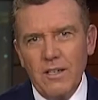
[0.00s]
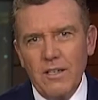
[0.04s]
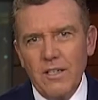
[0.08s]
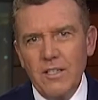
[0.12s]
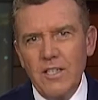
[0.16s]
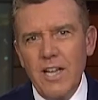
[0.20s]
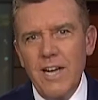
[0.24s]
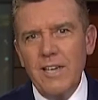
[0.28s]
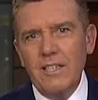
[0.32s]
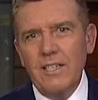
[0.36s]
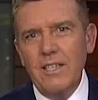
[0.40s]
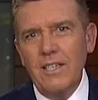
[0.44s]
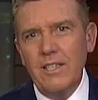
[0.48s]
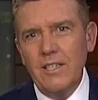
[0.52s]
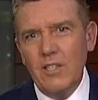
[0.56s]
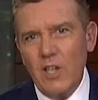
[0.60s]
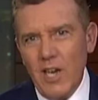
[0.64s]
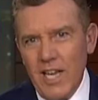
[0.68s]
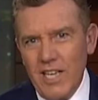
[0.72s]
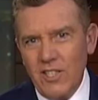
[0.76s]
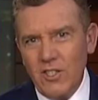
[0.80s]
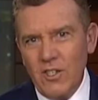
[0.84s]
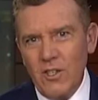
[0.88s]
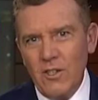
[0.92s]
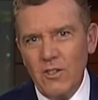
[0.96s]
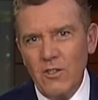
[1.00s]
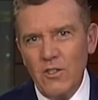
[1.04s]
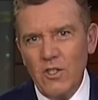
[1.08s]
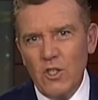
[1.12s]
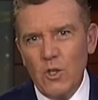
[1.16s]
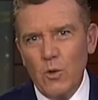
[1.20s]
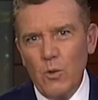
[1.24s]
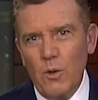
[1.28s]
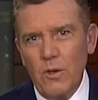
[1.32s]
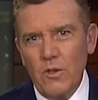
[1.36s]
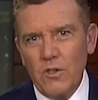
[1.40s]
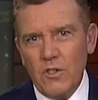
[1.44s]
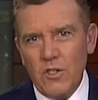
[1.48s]
conducting
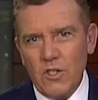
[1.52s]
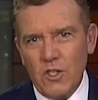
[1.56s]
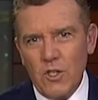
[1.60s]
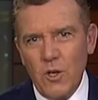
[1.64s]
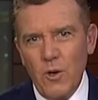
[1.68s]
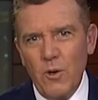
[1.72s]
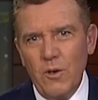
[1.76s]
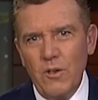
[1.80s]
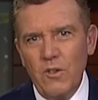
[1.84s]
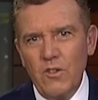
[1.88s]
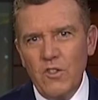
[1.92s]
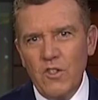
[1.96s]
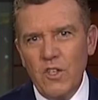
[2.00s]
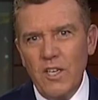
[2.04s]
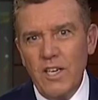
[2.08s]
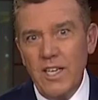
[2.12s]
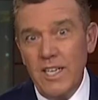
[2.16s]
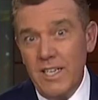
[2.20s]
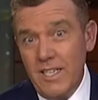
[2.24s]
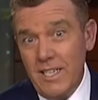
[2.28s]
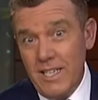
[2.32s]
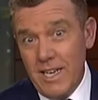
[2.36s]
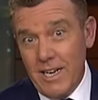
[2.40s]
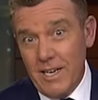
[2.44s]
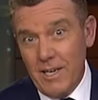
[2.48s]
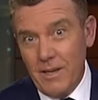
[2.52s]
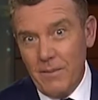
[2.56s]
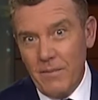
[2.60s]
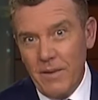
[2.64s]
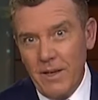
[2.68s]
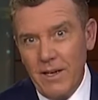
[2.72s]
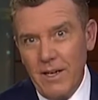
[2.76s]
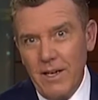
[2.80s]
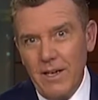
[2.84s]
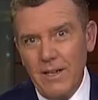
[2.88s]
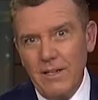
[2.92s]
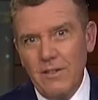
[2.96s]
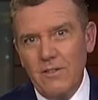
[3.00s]
lessons with students in India.
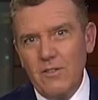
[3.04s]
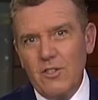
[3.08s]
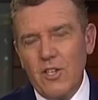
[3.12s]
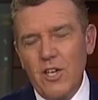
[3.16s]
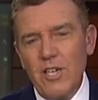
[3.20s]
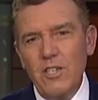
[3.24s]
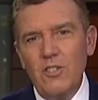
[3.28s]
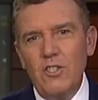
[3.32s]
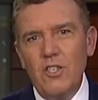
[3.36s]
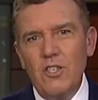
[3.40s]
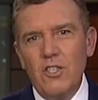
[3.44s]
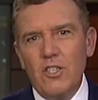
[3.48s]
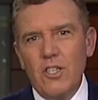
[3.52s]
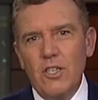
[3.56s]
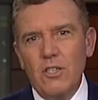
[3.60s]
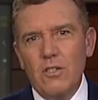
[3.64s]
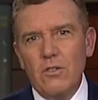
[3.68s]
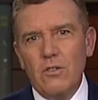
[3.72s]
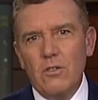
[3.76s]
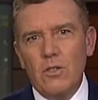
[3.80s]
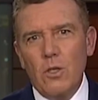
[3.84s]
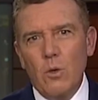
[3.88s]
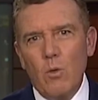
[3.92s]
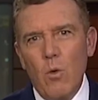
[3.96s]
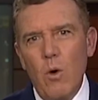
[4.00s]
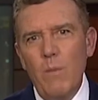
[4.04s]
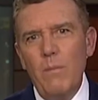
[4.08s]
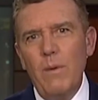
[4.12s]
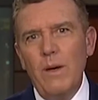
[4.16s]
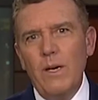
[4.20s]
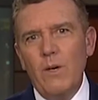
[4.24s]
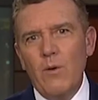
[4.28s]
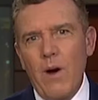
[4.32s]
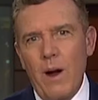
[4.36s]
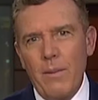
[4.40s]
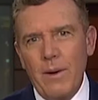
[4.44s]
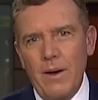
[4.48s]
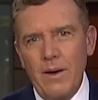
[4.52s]
Teachers at
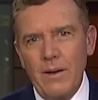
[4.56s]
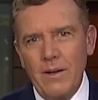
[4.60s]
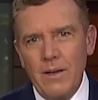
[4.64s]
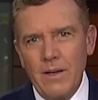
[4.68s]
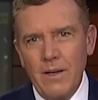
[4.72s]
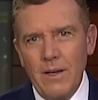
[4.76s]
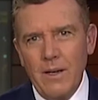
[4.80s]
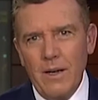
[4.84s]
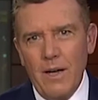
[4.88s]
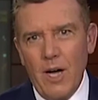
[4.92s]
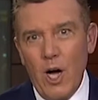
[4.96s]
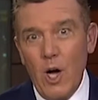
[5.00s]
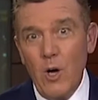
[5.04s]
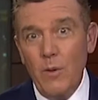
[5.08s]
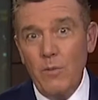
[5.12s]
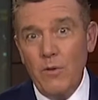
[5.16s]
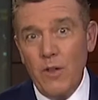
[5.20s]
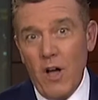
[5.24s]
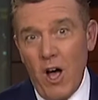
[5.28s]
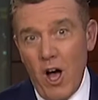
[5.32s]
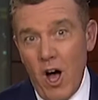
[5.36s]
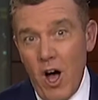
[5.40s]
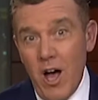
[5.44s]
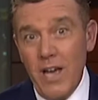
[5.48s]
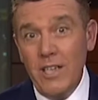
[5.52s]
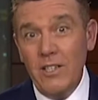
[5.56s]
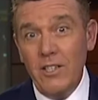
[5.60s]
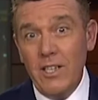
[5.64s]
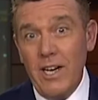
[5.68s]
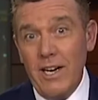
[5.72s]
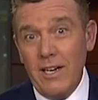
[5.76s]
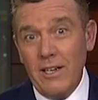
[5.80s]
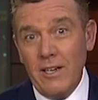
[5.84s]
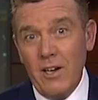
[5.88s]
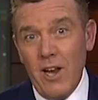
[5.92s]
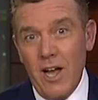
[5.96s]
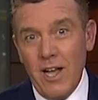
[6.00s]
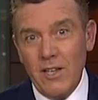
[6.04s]
Toowoomba Grammar hope the
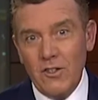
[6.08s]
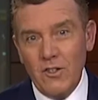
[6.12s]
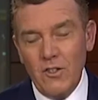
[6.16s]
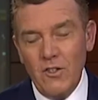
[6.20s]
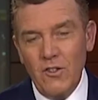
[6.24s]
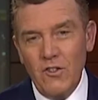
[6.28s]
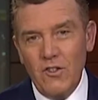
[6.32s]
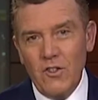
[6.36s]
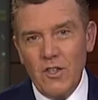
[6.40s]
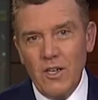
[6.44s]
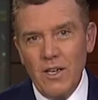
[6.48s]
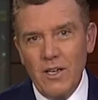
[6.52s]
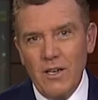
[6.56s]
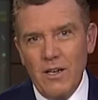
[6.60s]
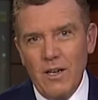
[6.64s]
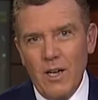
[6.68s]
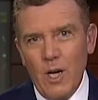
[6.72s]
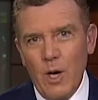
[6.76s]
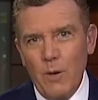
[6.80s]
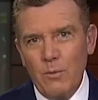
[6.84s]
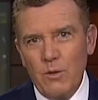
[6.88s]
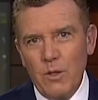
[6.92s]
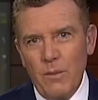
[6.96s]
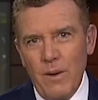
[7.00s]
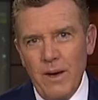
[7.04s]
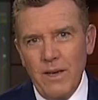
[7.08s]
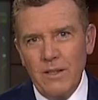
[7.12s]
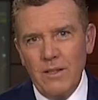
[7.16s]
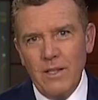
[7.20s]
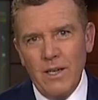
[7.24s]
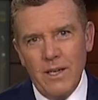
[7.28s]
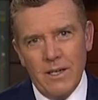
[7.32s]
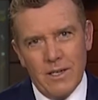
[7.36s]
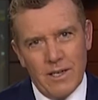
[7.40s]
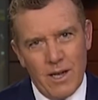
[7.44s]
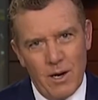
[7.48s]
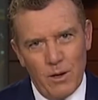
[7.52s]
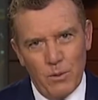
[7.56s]
high-tech classes help to make
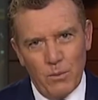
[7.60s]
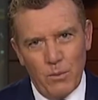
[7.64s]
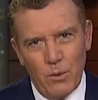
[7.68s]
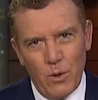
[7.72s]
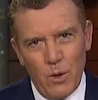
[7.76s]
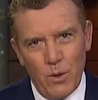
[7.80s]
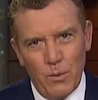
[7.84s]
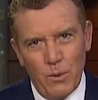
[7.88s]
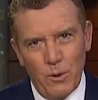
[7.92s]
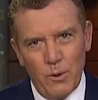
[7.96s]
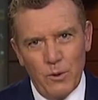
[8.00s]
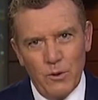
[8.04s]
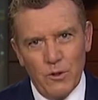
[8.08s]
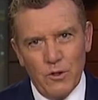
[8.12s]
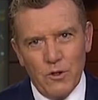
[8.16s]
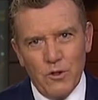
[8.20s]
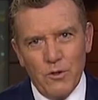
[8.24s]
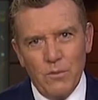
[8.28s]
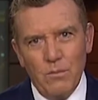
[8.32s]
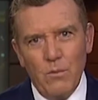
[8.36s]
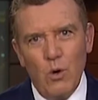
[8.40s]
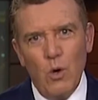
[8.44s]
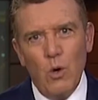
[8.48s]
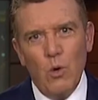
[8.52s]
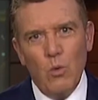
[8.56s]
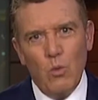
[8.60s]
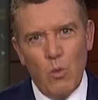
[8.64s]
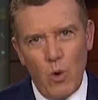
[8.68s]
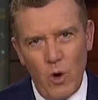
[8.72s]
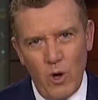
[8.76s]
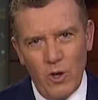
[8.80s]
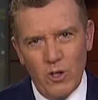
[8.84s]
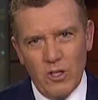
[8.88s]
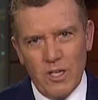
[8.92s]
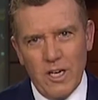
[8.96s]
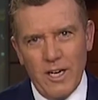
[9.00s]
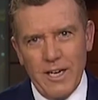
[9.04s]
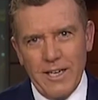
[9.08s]
their young pupils more
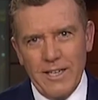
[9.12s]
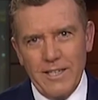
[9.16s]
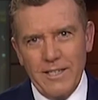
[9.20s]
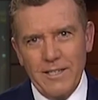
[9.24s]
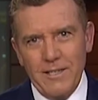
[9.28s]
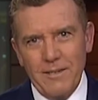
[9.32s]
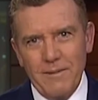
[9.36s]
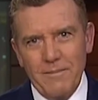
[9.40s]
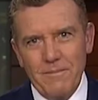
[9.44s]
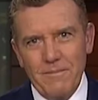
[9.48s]
worldly.